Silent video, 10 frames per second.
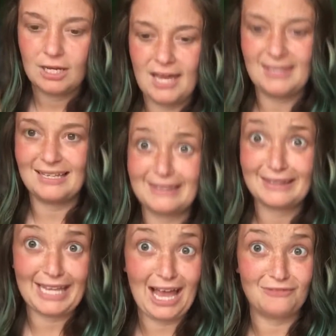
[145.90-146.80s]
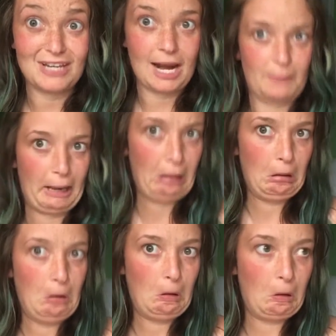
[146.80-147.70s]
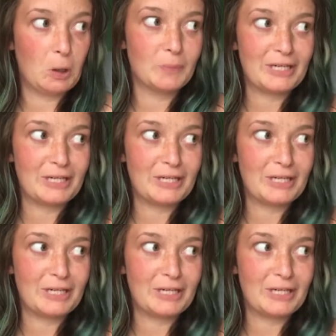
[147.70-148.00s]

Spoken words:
then left. And I'm like, oh